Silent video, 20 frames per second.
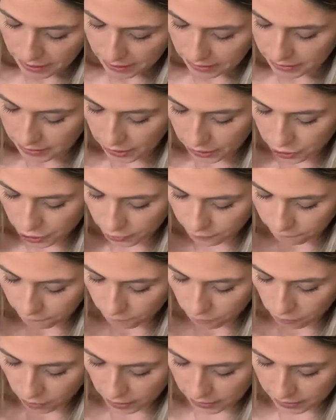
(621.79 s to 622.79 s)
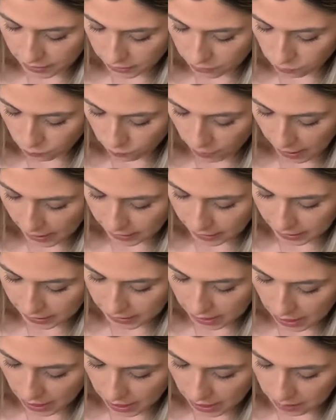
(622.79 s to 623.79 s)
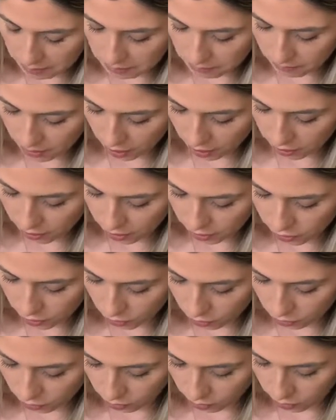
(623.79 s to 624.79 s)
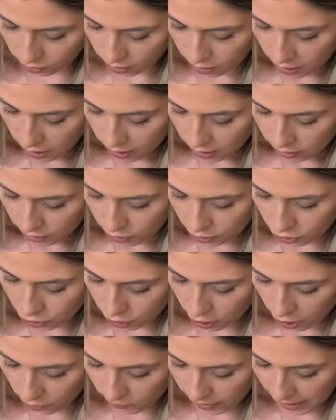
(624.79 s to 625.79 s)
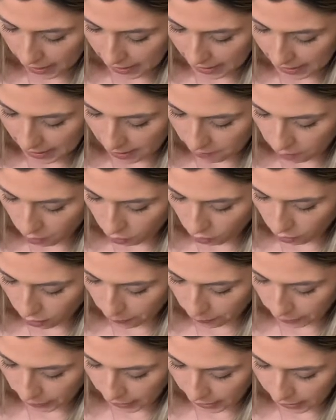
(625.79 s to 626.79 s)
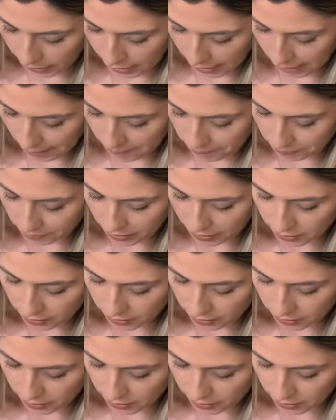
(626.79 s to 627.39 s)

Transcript: Section 4 says write the time. Mark the circle to show AM or PM.